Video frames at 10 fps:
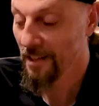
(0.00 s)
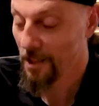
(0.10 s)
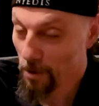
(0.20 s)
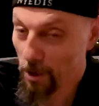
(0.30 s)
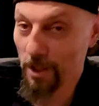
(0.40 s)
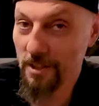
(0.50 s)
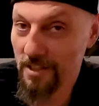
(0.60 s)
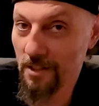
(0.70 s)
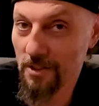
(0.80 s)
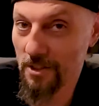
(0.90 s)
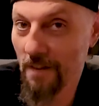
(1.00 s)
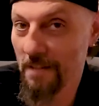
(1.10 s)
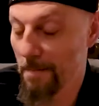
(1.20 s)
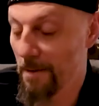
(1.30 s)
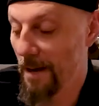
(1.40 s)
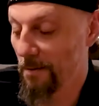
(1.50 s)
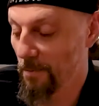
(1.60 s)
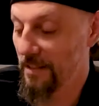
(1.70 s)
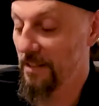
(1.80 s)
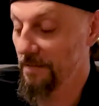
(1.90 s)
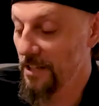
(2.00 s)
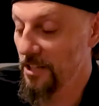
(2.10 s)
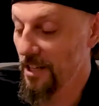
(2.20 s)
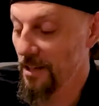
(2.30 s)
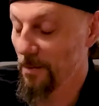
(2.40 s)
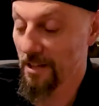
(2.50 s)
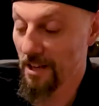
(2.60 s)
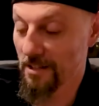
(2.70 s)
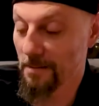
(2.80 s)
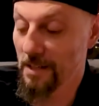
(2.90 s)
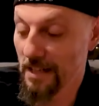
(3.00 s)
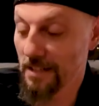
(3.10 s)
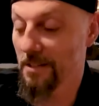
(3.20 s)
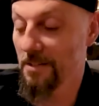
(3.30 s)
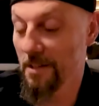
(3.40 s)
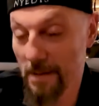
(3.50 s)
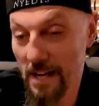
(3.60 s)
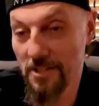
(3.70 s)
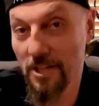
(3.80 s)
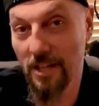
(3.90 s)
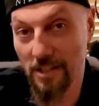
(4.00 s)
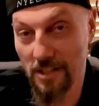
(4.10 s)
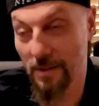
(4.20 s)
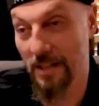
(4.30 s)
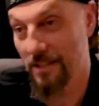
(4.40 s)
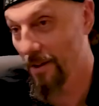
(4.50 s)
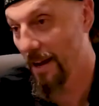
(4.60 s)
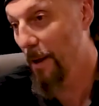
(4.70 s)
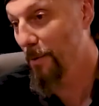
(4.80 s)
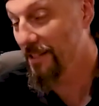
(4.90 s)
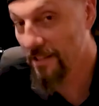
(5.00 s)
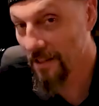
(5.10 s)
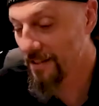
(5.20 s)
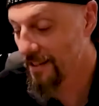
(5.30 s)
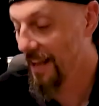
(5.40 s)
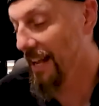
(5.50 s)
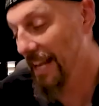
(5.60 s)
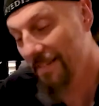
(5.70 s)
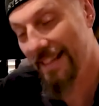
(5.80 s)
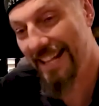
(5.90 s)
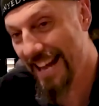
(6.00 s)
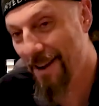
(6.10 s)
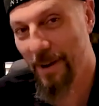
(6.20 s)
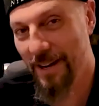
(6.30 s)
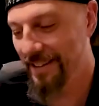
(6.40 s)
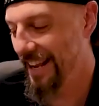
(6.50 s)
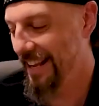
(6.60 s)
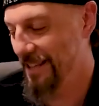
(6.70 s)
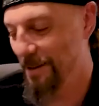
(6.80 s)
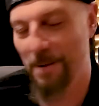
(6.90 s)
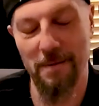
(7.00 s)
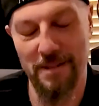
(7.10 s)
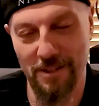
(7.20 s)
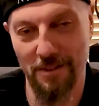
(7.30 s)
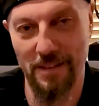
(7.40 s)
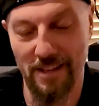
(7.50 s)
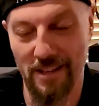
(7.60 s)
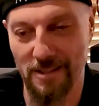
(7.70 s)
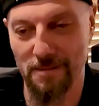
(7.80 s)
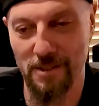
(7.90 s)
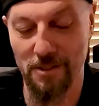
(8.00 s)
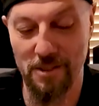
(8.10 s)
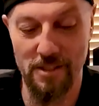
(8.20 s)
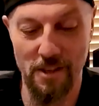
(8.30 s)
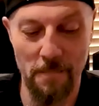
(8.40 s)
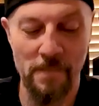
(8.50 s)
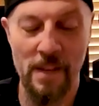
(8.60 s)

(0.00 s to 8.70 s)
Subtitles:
you could still solve that problem with DaVinci with a custom connector to the blockchain to do it. So I would still say, even in that weird case, you probably still don't need a custom solution. So